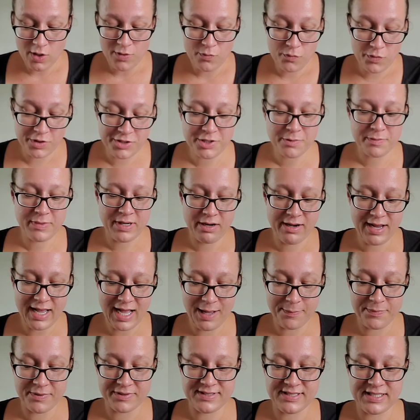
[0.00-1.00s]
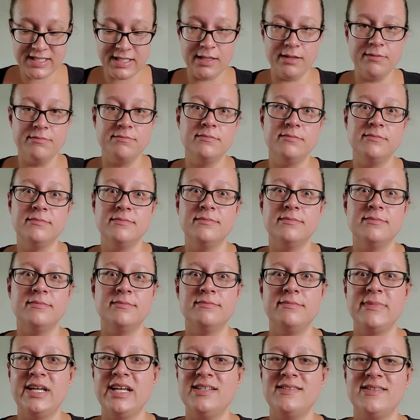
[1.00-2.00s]
Winterberry Apple Tea.
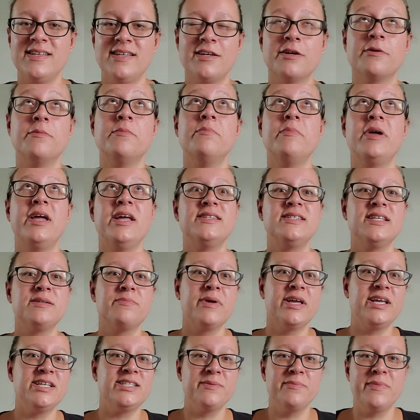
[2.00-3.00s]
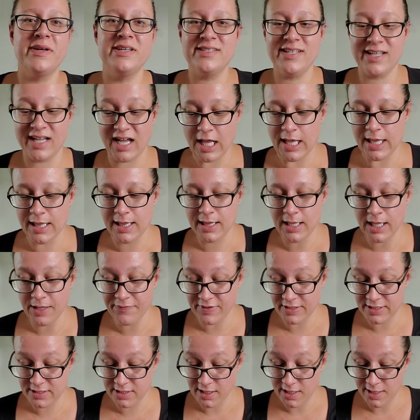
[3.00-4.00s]
Amazing. Amazing, amazing, amazing. Love
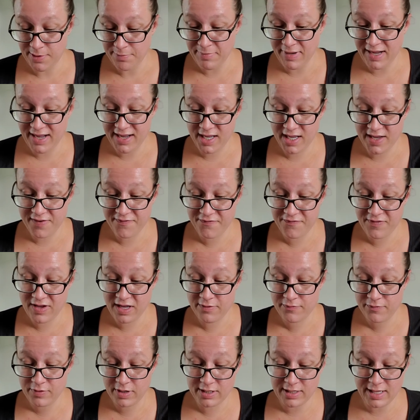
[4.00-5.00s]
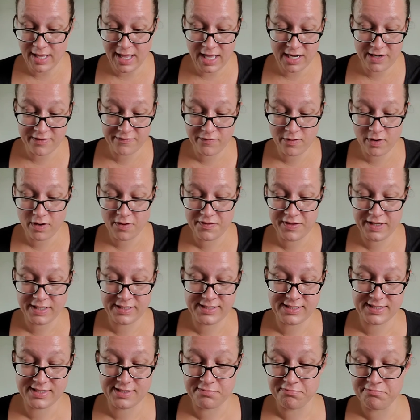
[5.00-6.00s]
it. My favorite out of all
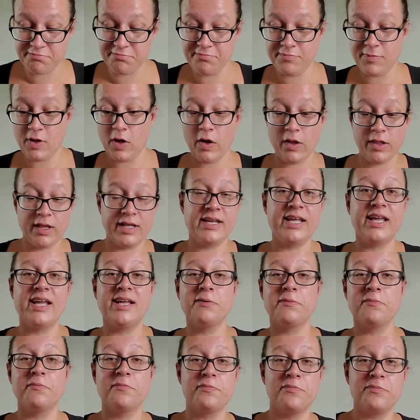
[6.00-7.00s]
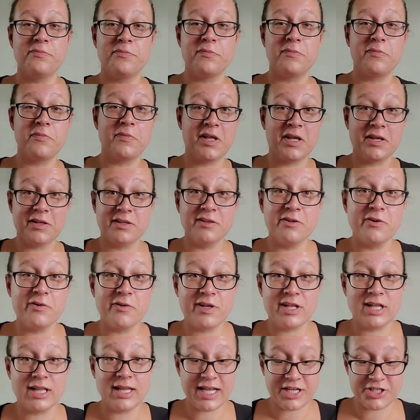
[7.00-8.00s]
this holiday little
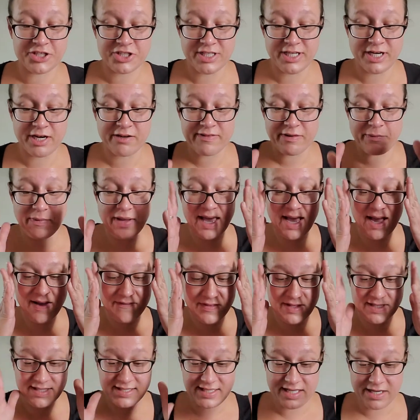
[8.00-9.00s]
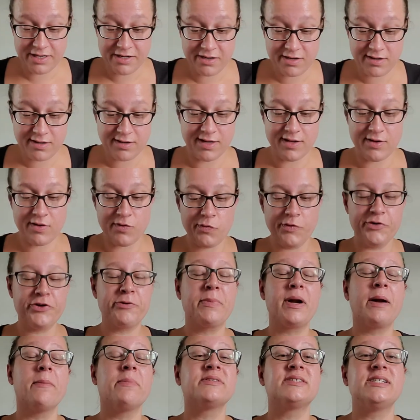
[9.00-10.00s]
collection here that we have this year.
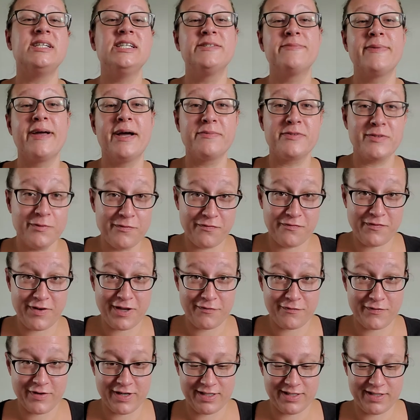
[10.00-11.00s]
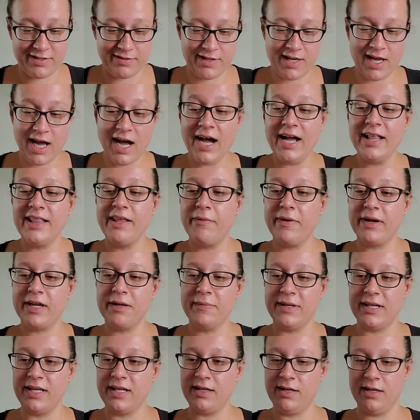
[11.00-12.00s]
Winterberry Apple Tea is my absolute favorite. Highly
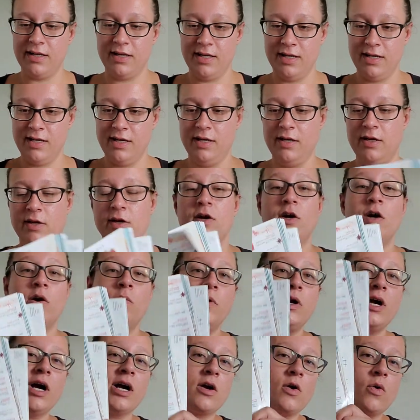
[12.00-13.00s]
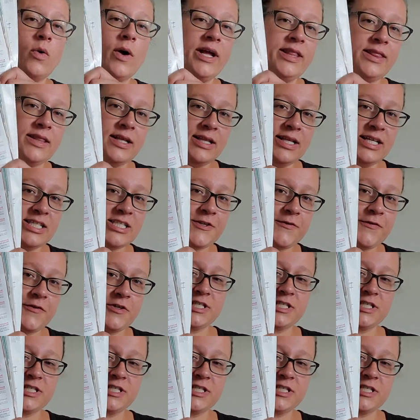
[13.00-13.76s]
recommend it. We got quite the list for